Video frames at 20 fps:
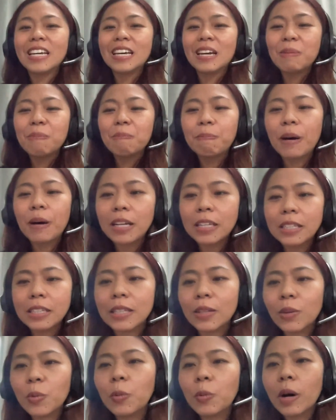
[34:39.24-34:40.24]
But
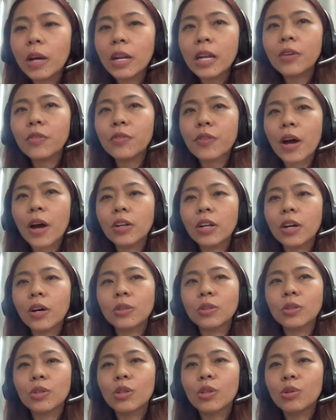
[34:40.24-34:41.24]
what I found
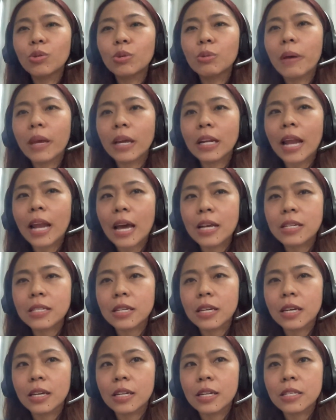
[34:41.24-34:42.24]
out through my
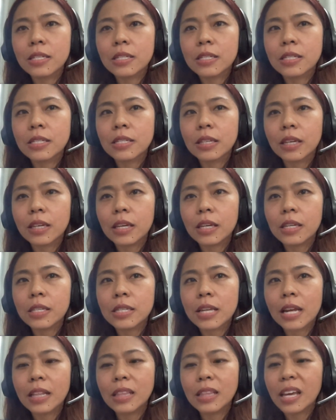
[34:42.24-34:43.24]
classes is
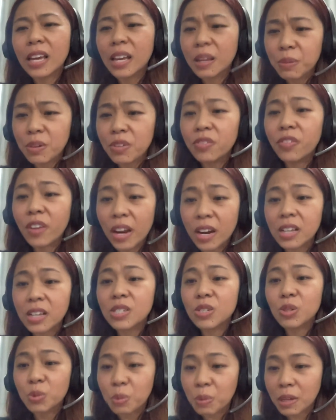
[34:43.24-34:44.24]
that they can be very
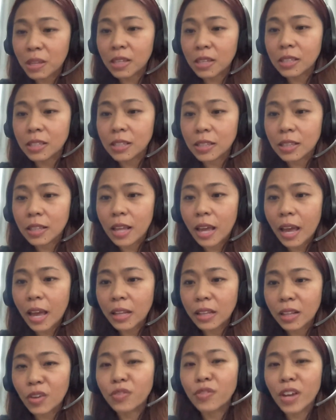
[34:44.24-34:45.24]
sweet
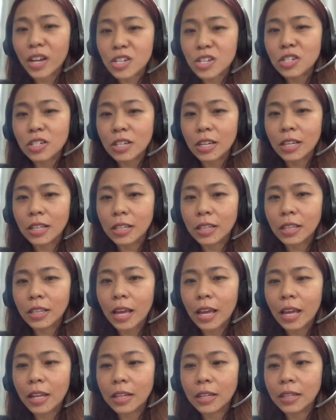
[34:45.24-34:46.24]
and affectionate.
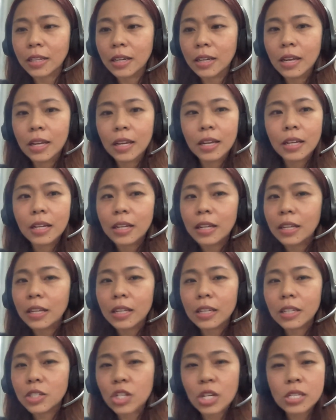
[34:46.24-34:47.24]
And
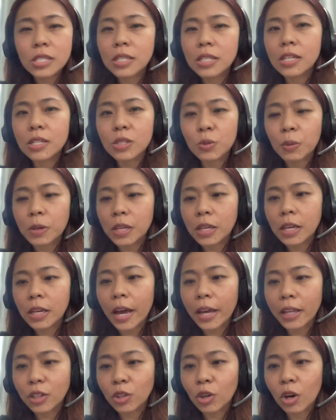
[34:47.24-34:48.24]
just this week,
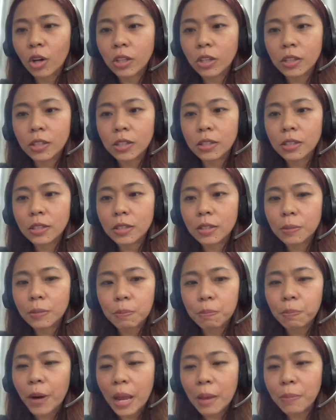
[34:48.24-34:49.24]
I taught
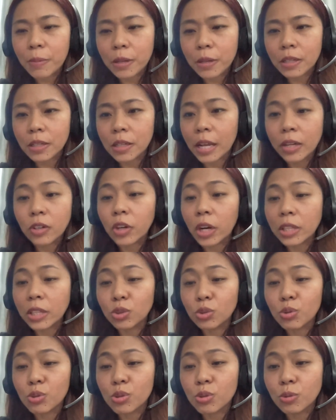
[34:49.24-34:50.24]
grade
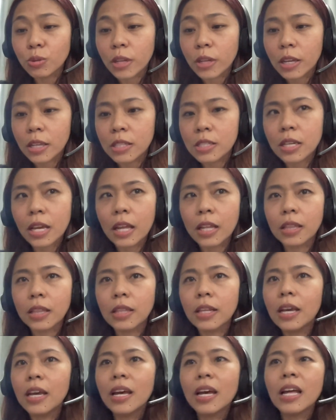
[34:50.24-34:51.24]
2 students,
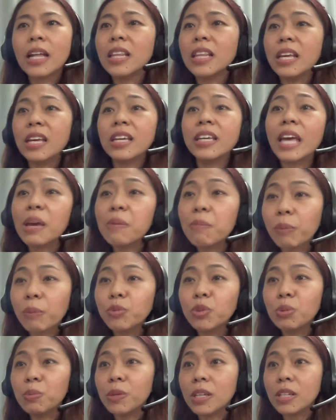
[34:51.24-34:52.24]
and they came
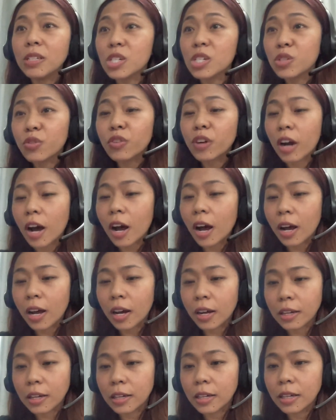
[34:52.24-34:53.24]
up to me just for a
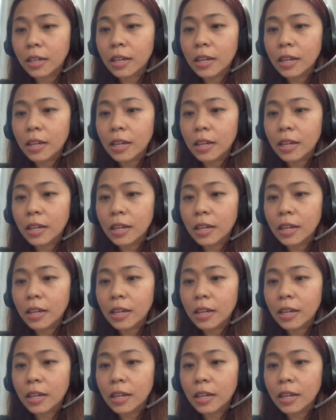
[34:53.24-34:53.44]
hug.